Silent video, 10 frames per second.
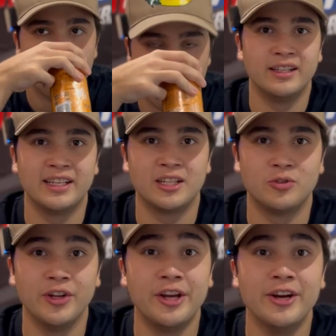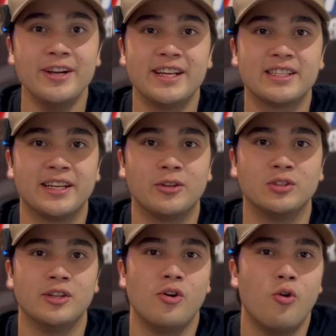It tastes really good. It tastes like
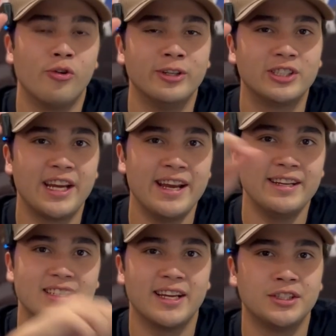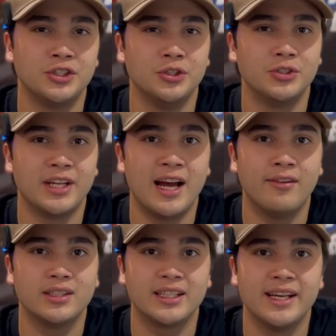those little orange candy slices you used to
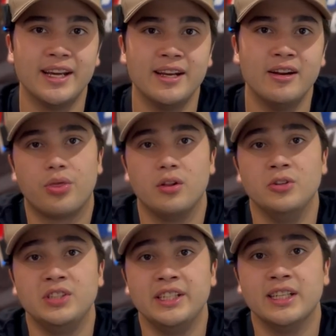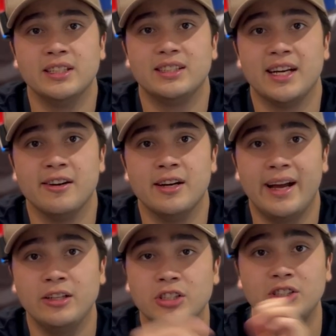have as a kid. Lucia, Tara,
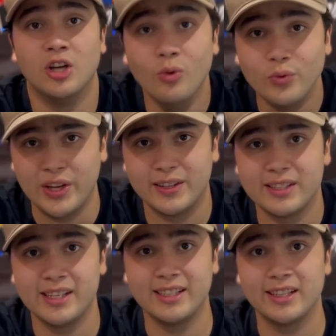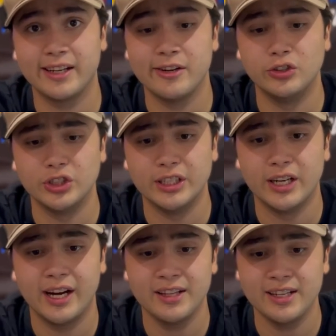I actually don't think this tastes like energy.
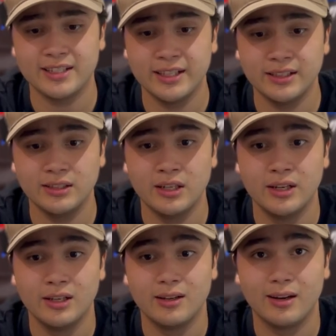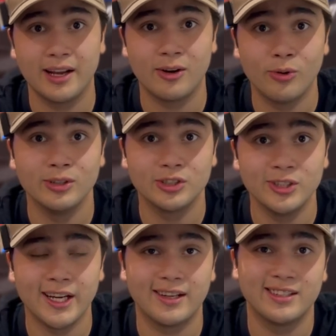I think it tastes like an orange
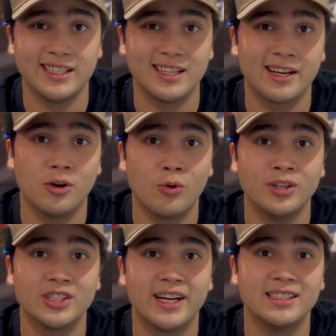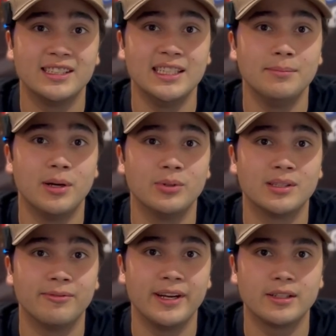drink. It tastes like an orange high C, but with
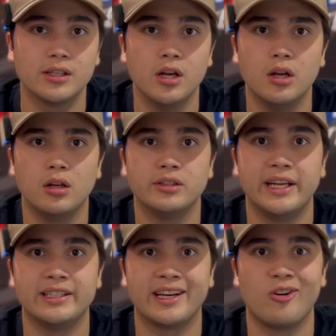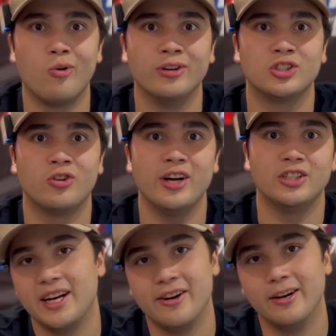some Fanta. It tastes like an Orange
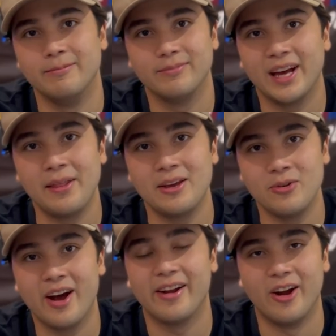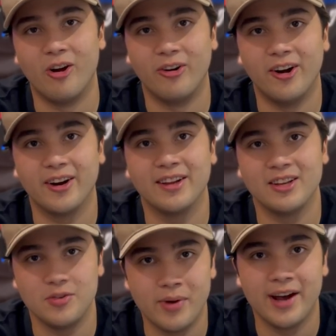Crush. Tara, I think you got it all wrong. I
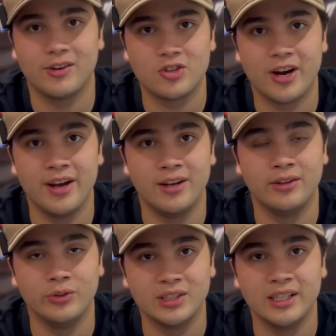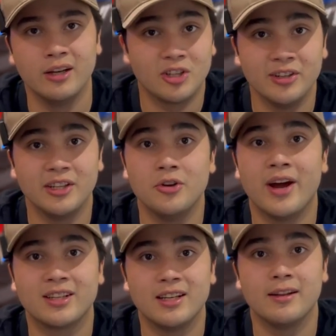think you might have to try it. And Lucia, sorry that you
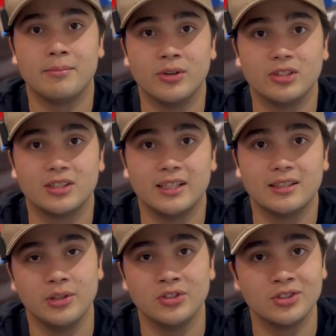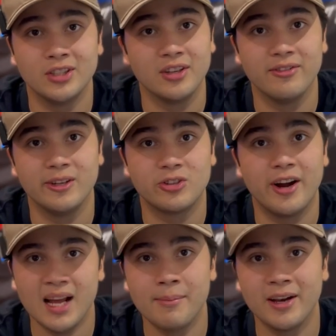accidentally purchased this, but you should still give it a
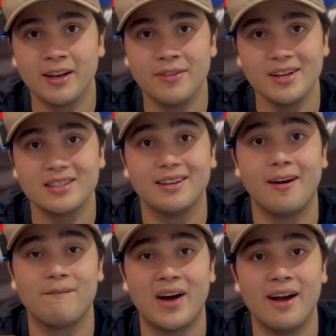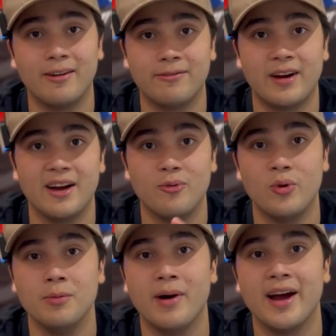try. I'm gonna give this a 5 out of 5.
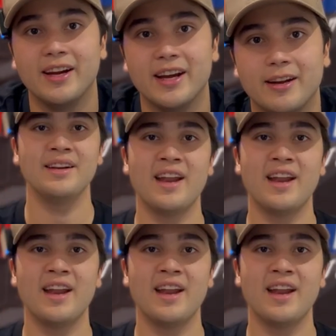Would buy again.